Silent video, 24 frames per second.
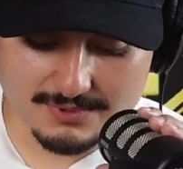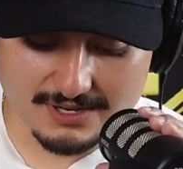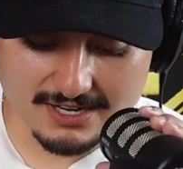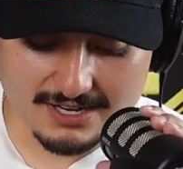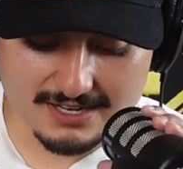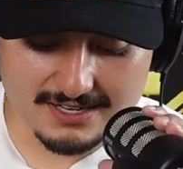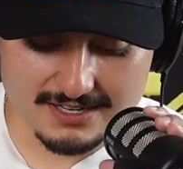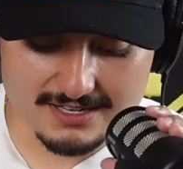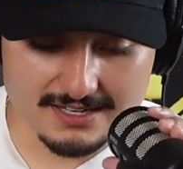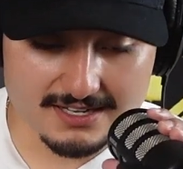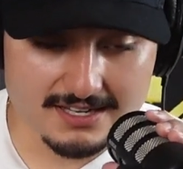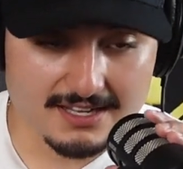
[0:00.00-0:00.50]

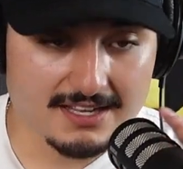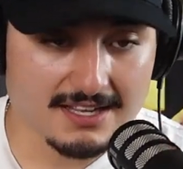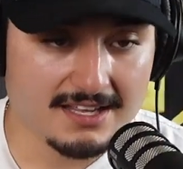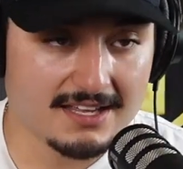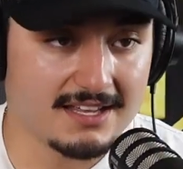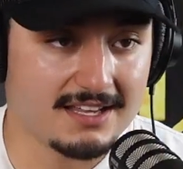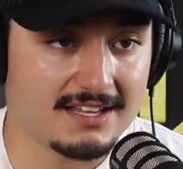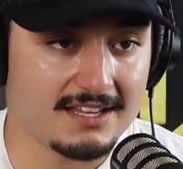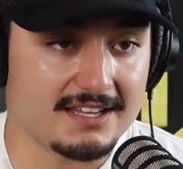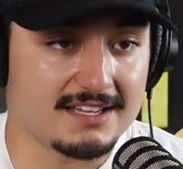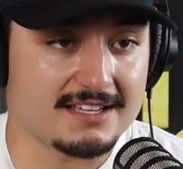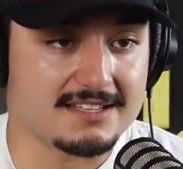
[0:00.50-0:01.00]
by
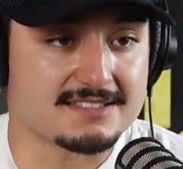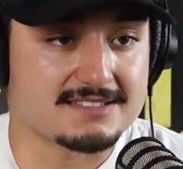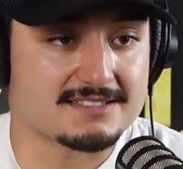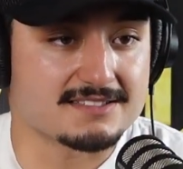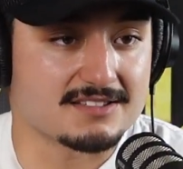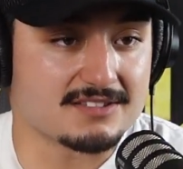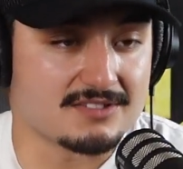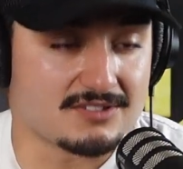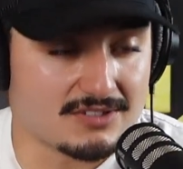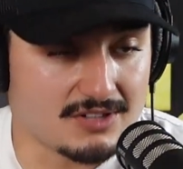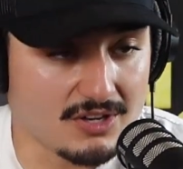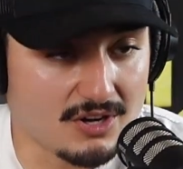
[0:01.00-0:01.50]
its
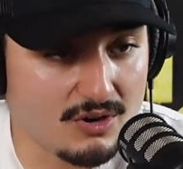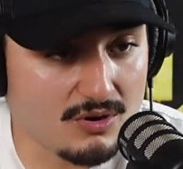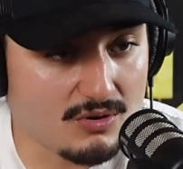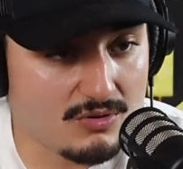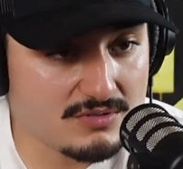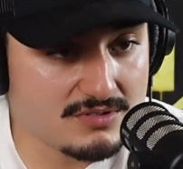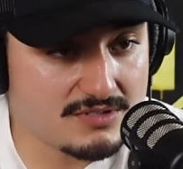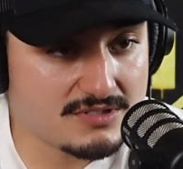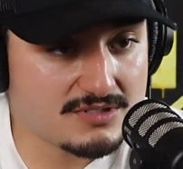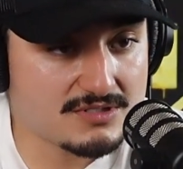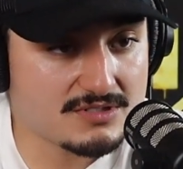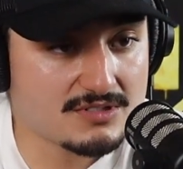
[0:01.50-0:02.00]

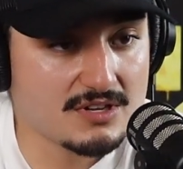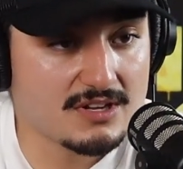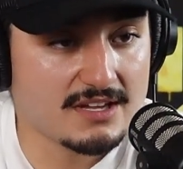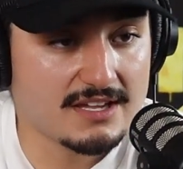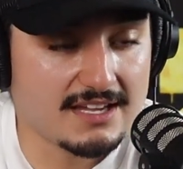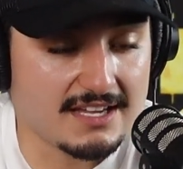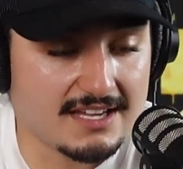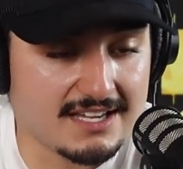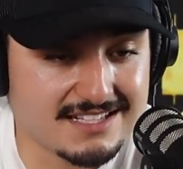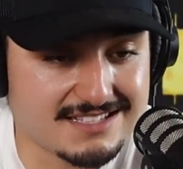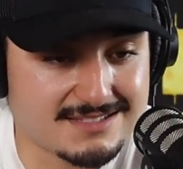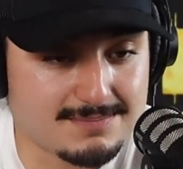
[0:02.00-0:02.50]
nodes,
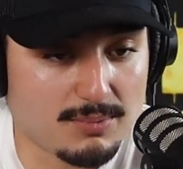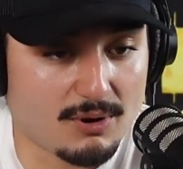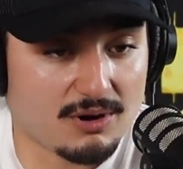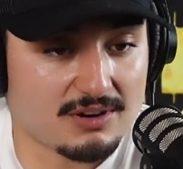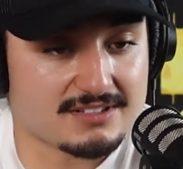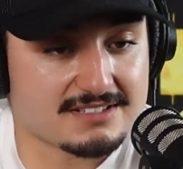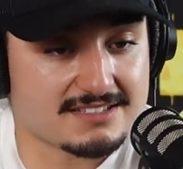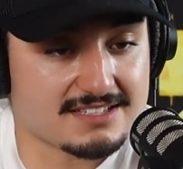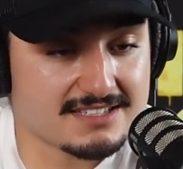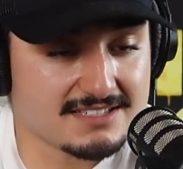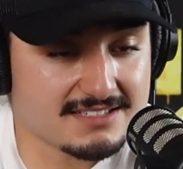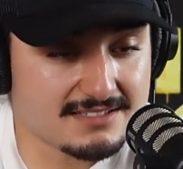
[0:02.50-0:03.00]
its
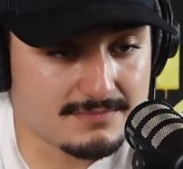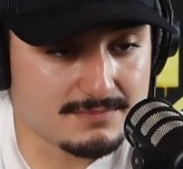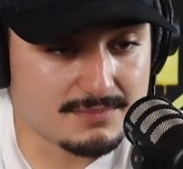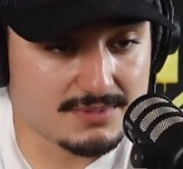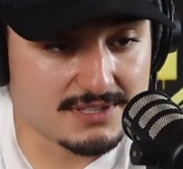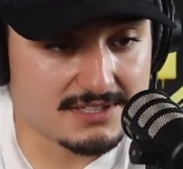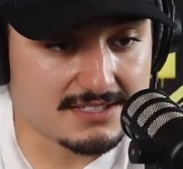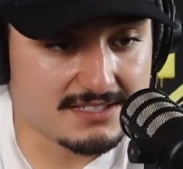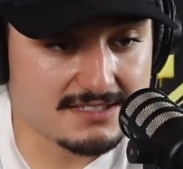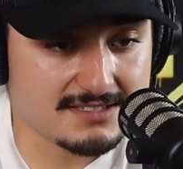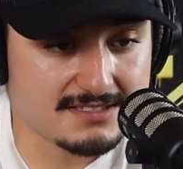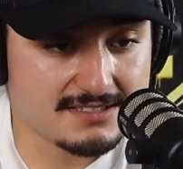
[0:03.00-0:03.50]

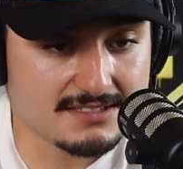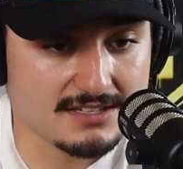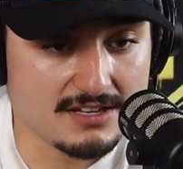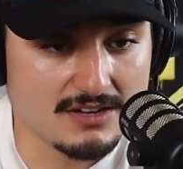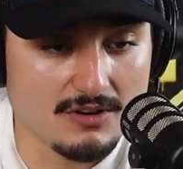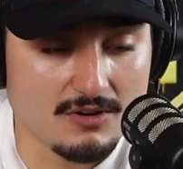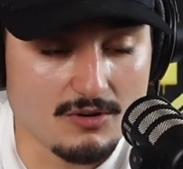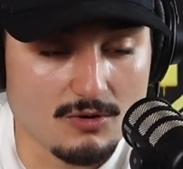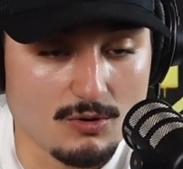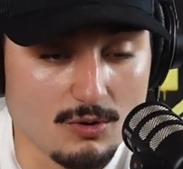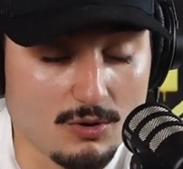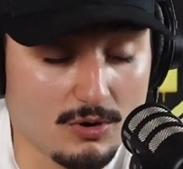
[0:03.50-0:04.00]
participants,
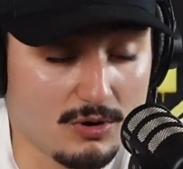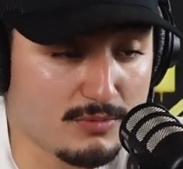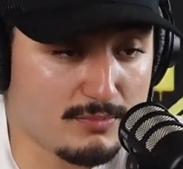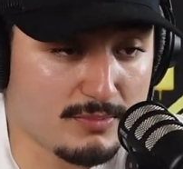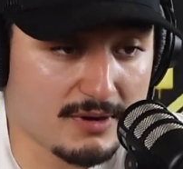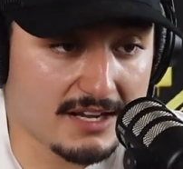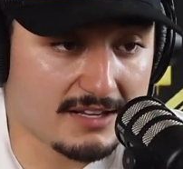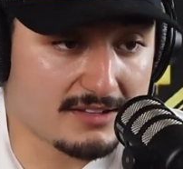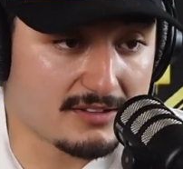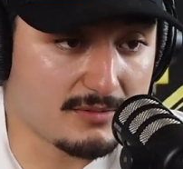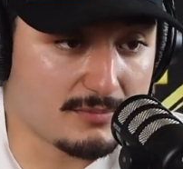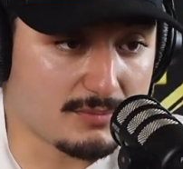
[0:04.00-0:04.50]
or
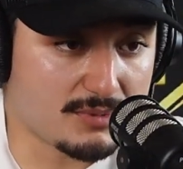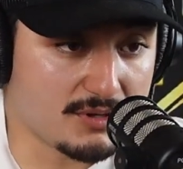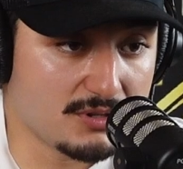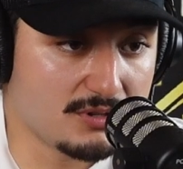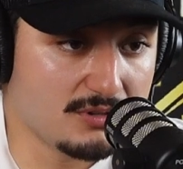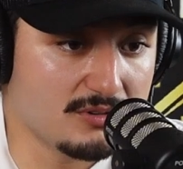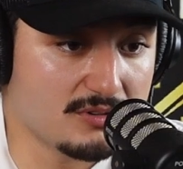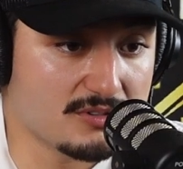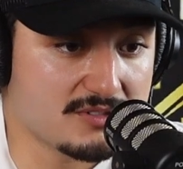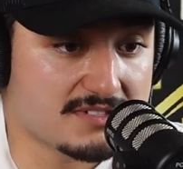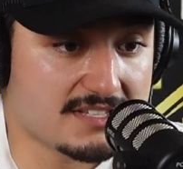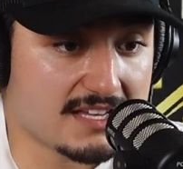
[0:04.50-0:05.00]
by
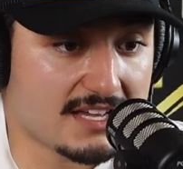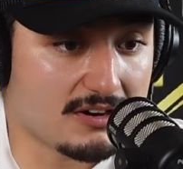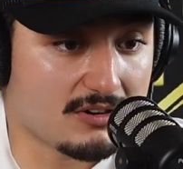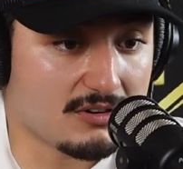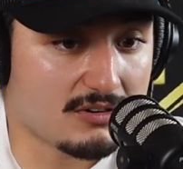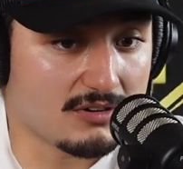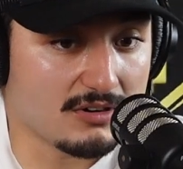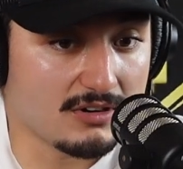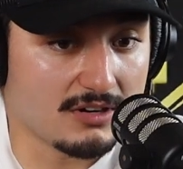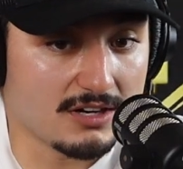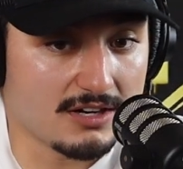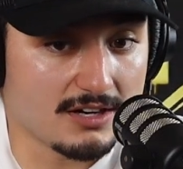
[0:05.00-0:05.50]
computers that
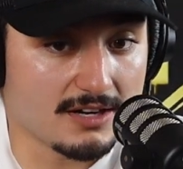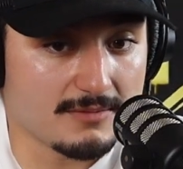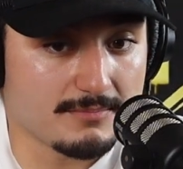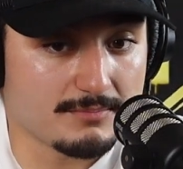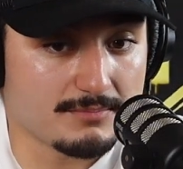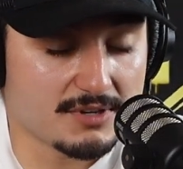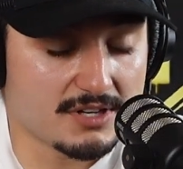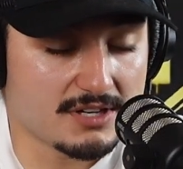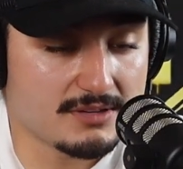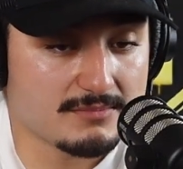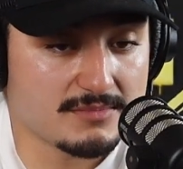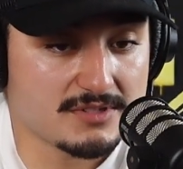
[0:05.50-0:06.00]
are
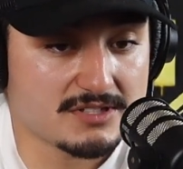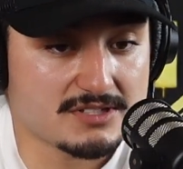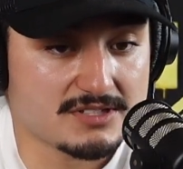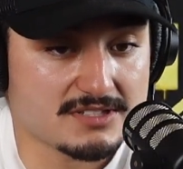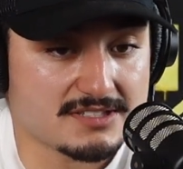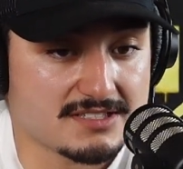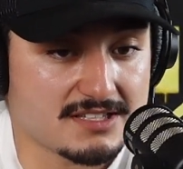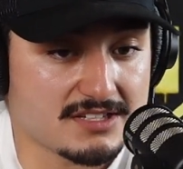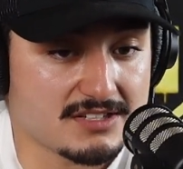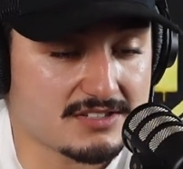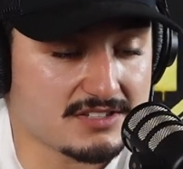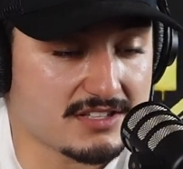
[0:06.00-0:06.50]
pretty much
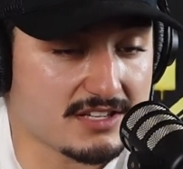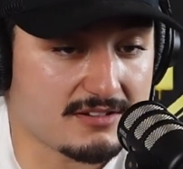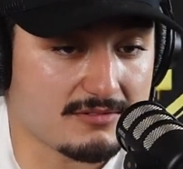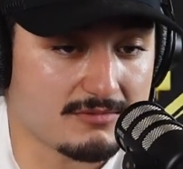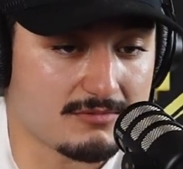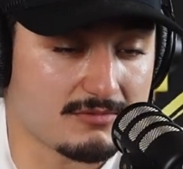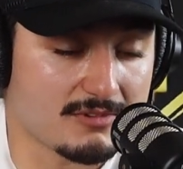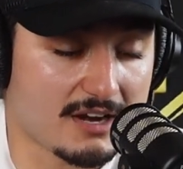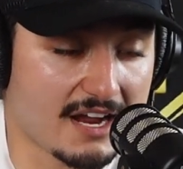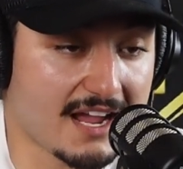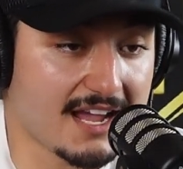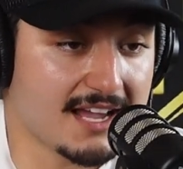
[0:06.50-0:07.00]
essentially
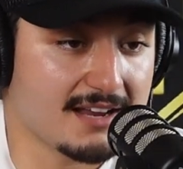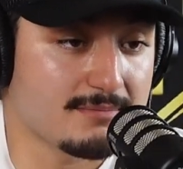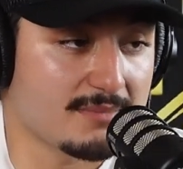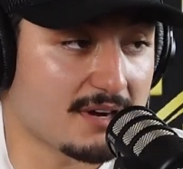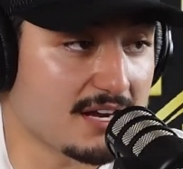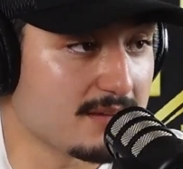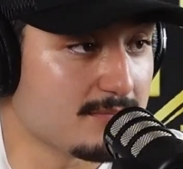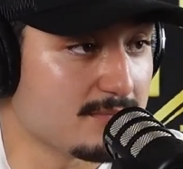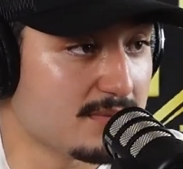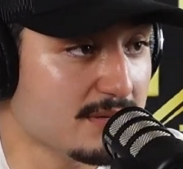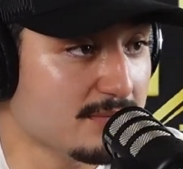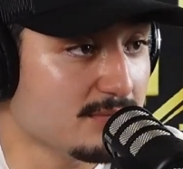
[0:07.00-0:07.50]
ran
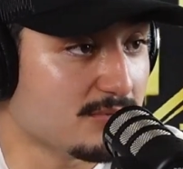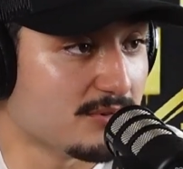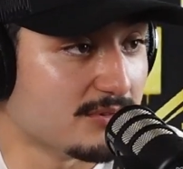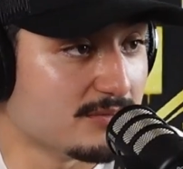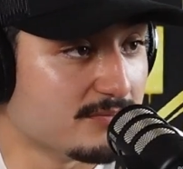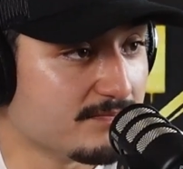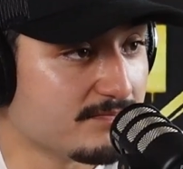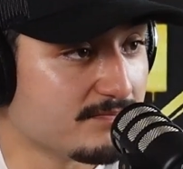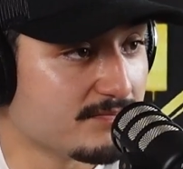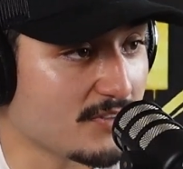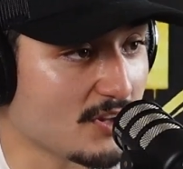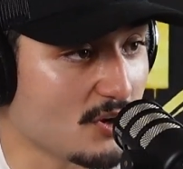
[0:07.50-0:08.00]
by people,
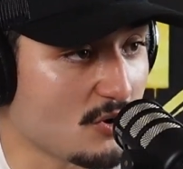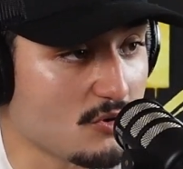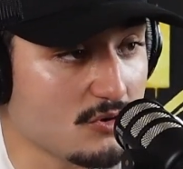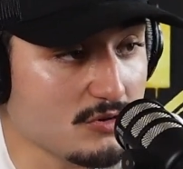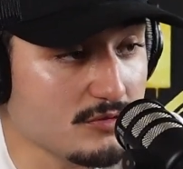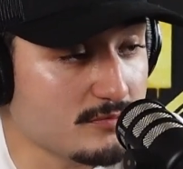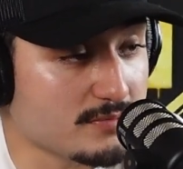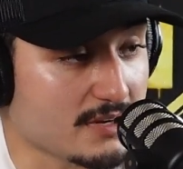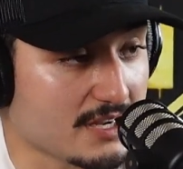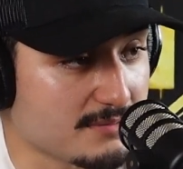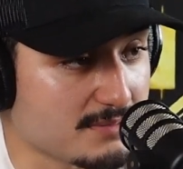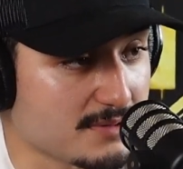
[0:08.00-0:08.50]

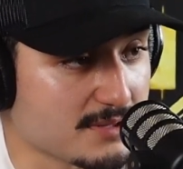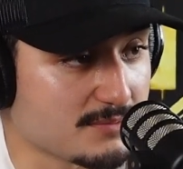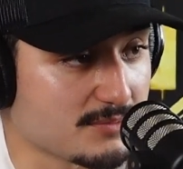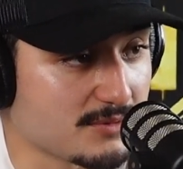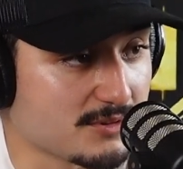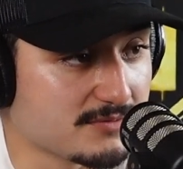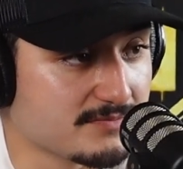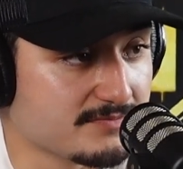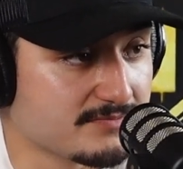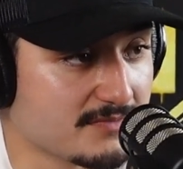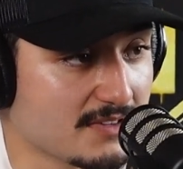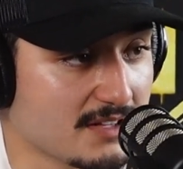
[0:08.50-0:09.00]
owned by
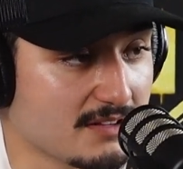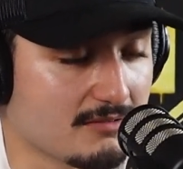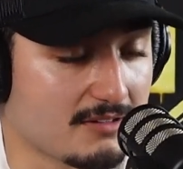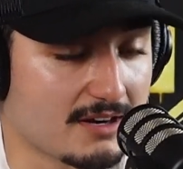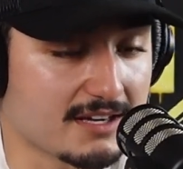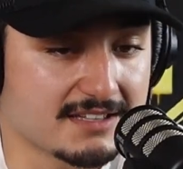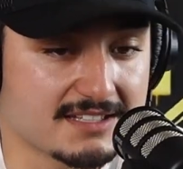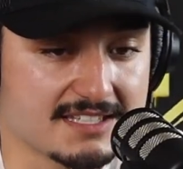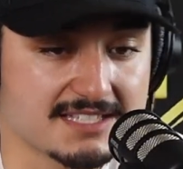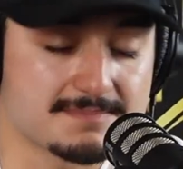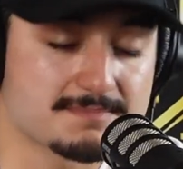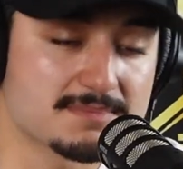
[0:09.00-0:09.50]
people.
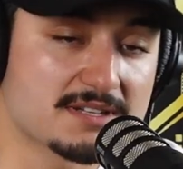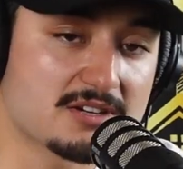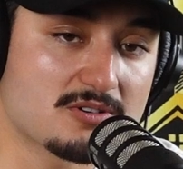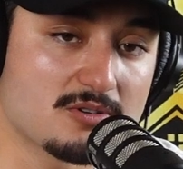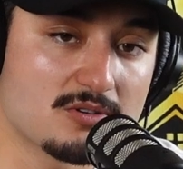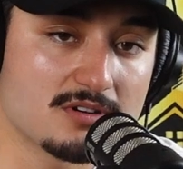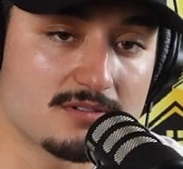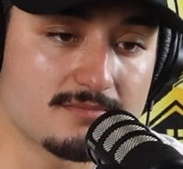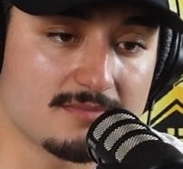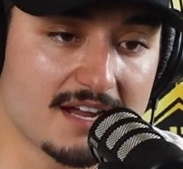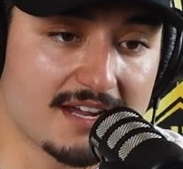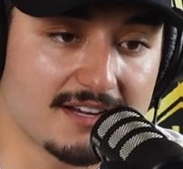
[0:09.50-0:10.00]
Right. These
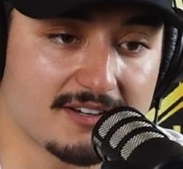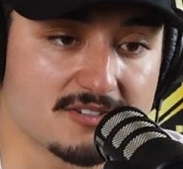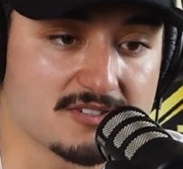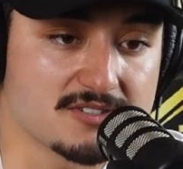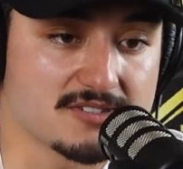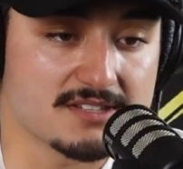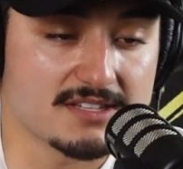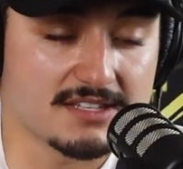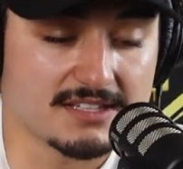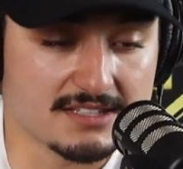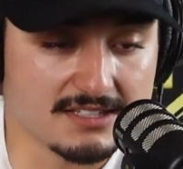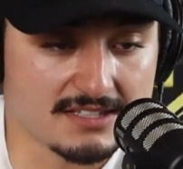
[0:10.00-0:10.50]
Bitcoin
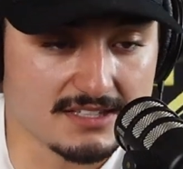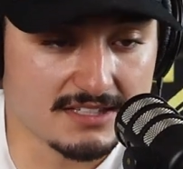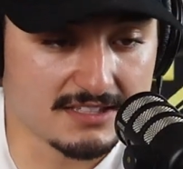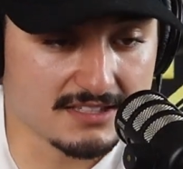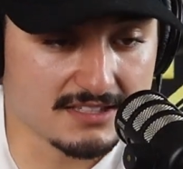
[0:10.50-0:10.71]
miners in